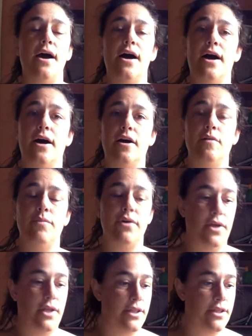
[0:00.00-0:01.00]

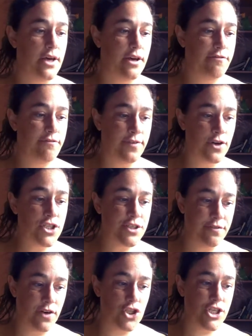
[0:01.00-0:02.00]
The first
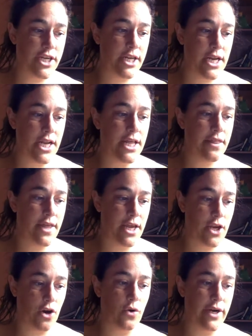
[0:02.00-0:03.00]
version that
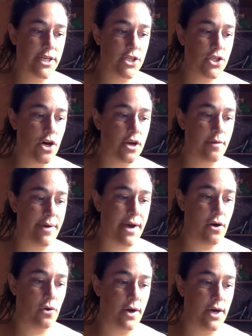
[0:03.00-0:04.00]
you're going to talk
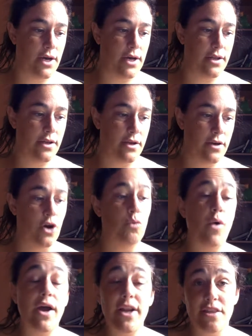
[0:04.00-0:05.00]
about, or
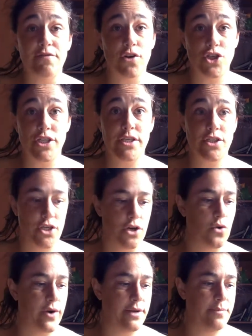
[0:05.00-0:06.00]
one of the versions you're
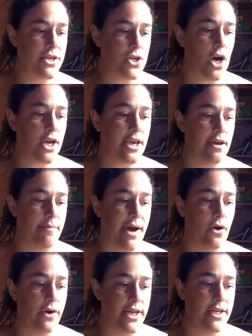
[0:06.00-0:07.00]
going to be talking
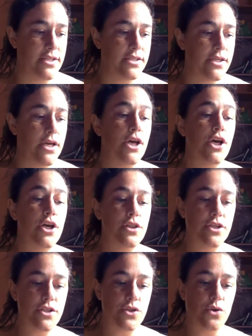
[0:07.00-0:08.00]
about, is
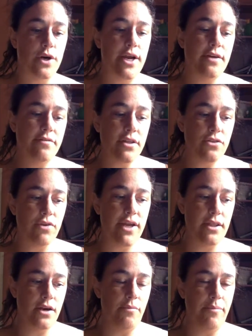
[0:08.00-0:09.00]
The Story of the Three
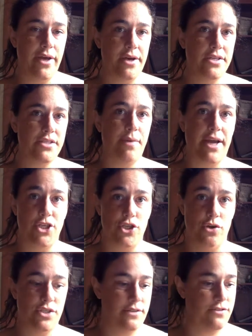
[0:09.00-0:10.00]
Little Pigs by
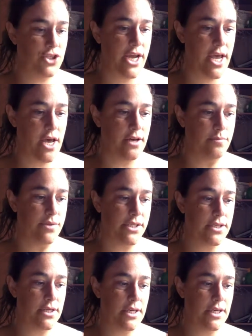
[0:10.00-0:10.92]
Joseph Jacobs,